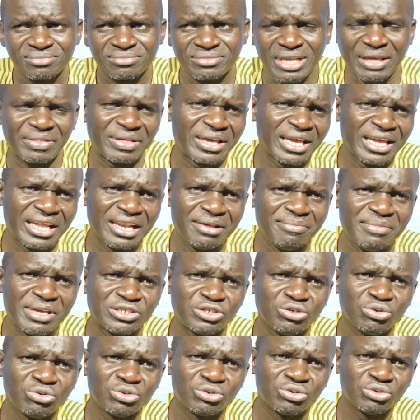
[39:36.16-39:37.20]
that the enemy
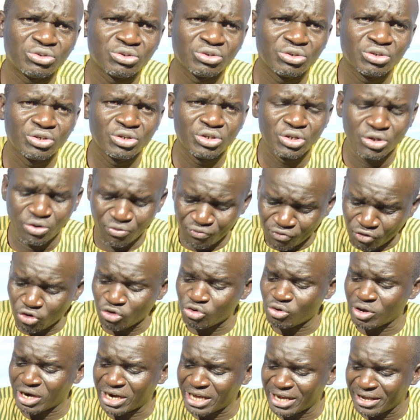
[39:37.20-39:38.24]
has used to follow
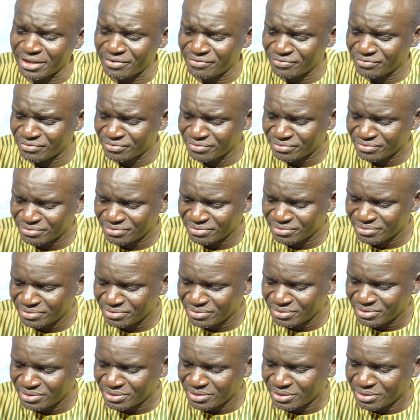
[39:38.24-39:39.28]
your life?
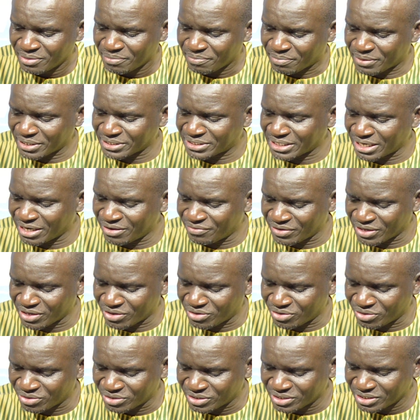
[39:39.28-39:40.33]
Praise the living
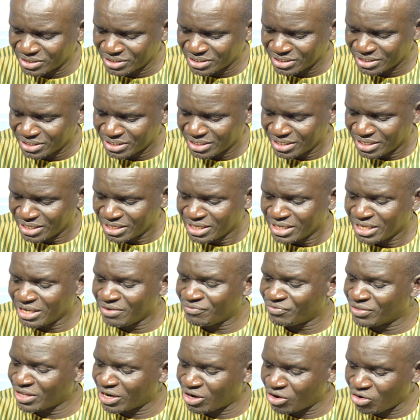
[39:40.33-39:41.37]
God. Amen.
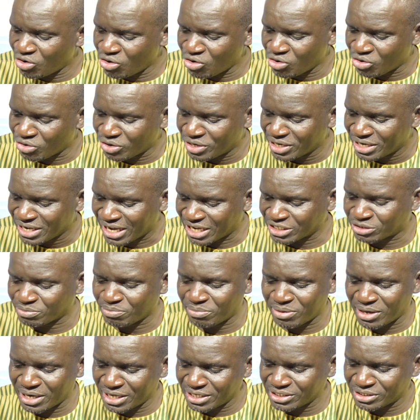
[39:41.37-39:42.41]
If the Lord has
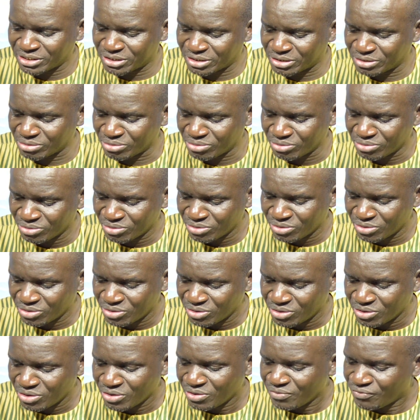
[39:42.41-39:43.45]
blessed
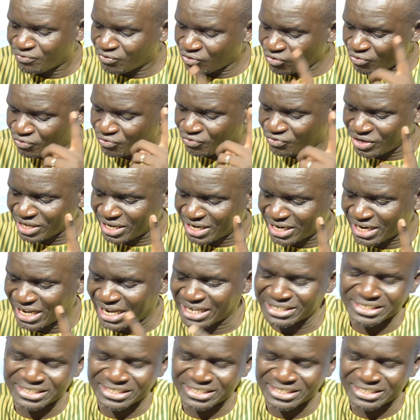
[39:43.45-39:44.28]
you, fulfill